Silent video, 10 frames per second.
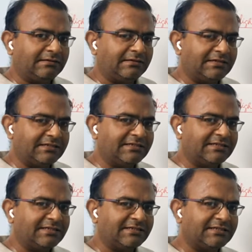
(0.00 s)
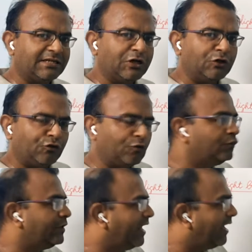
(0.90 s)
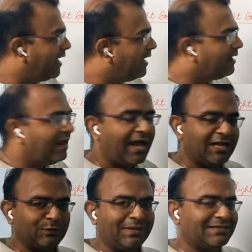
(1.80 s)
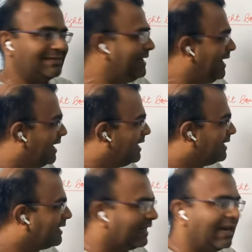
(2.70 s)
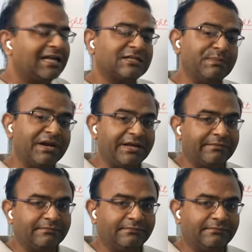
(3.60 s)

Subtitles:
distances through the air as well as the glass medium.